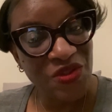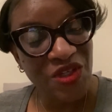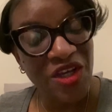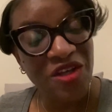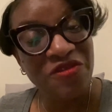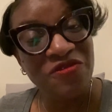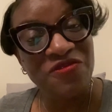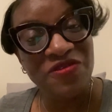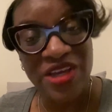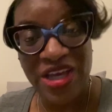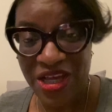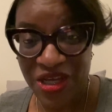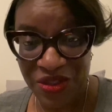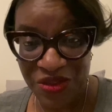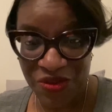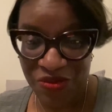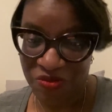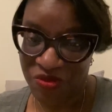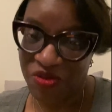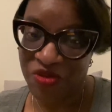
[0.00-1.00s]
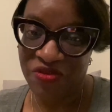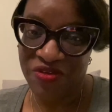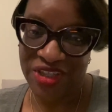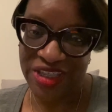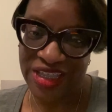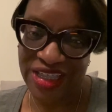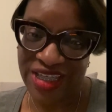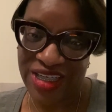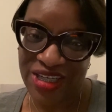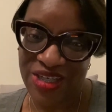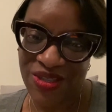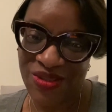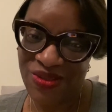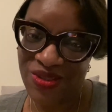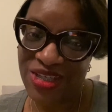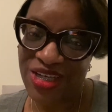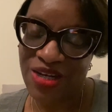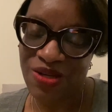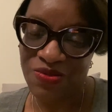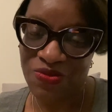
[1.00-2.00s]
a valuable video
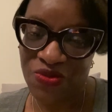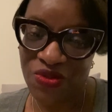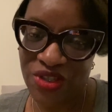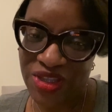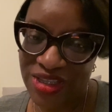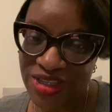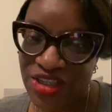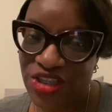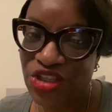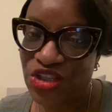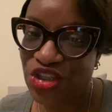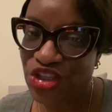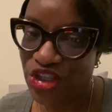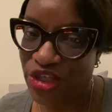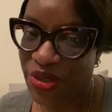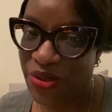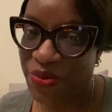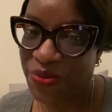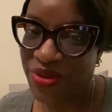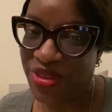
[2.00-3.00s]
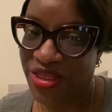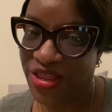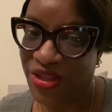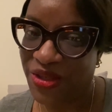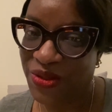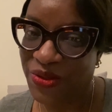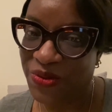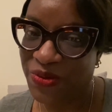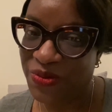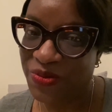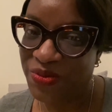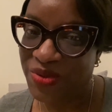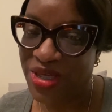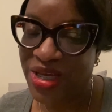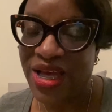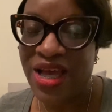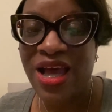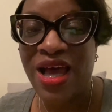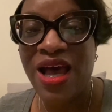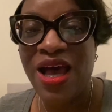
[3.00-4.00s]
that I wanted to share with you
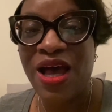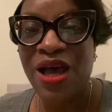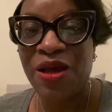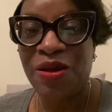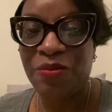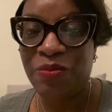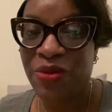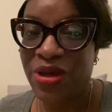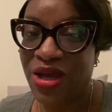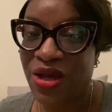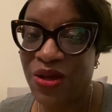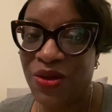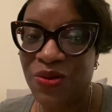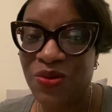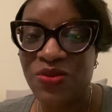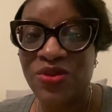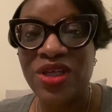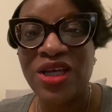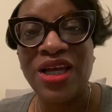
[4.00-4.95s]
about